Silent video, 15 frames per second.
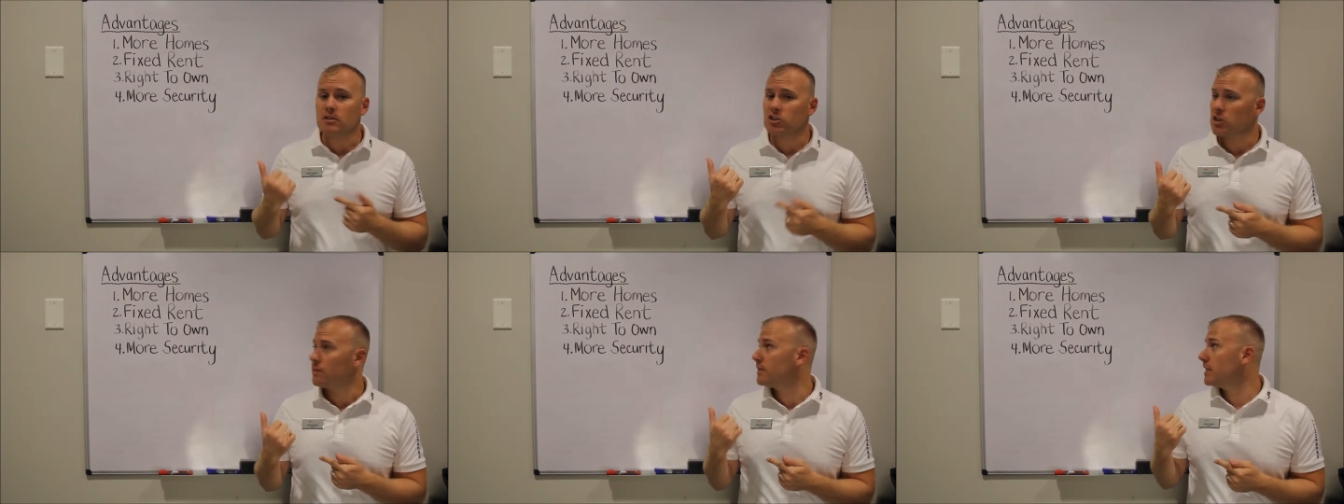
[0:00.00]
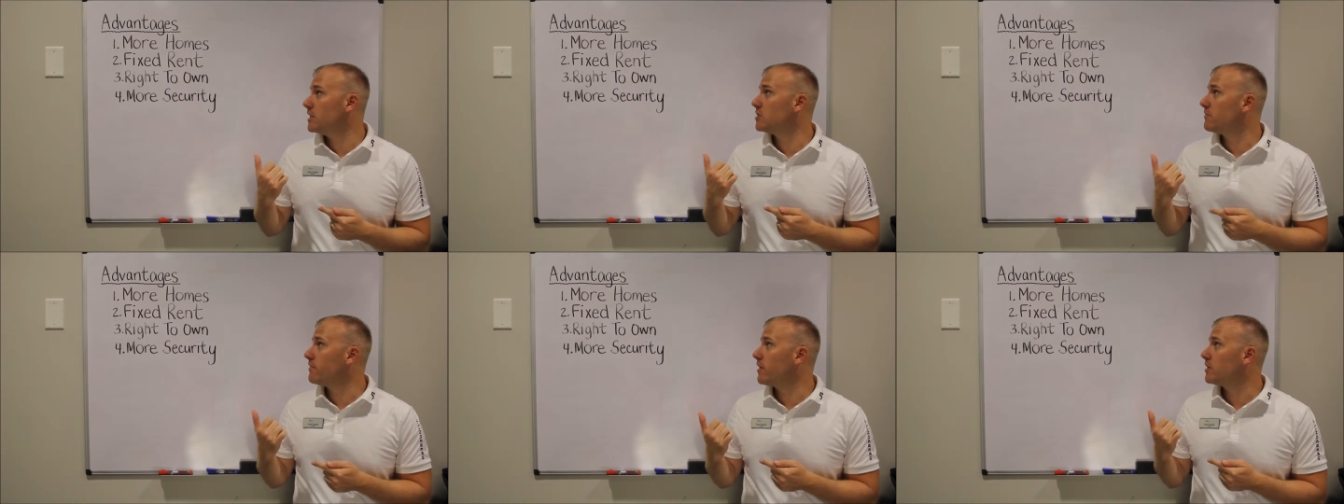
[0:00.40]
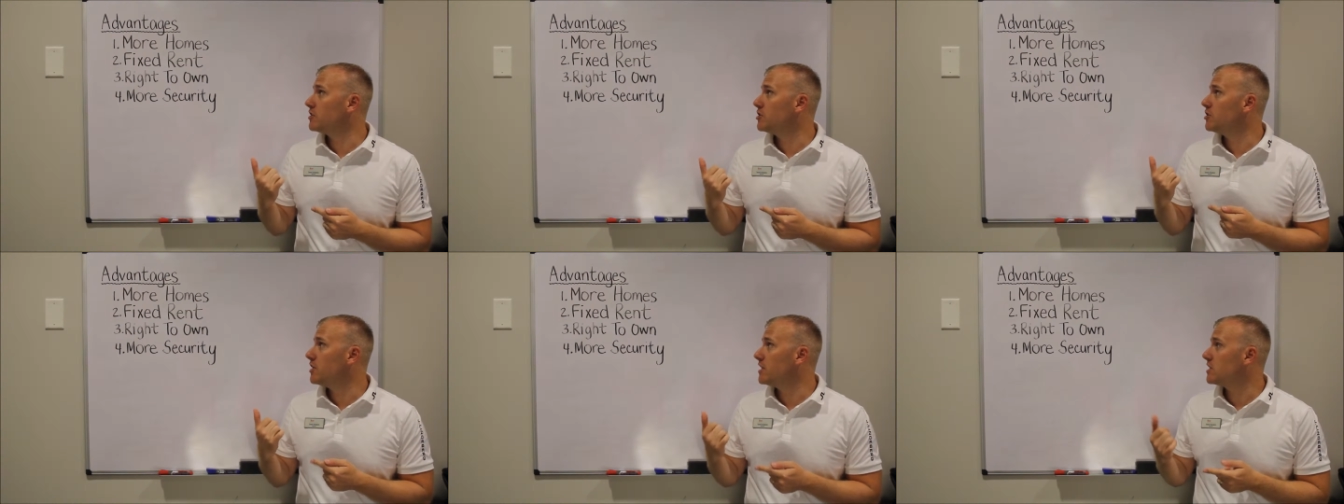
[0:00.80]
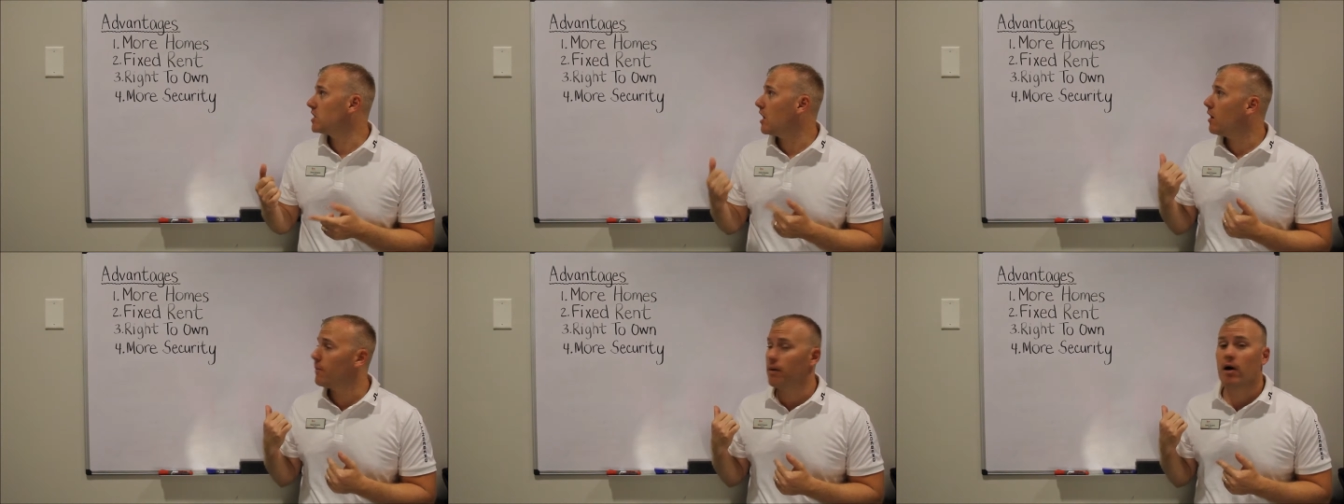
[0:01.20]
Some of these advantages
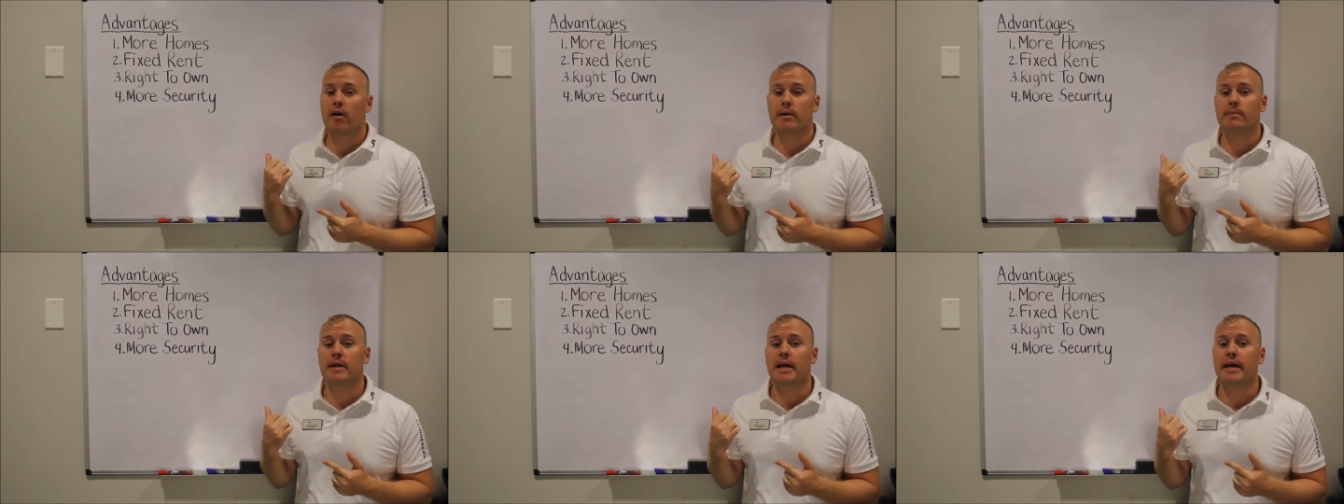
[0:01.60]
are behind me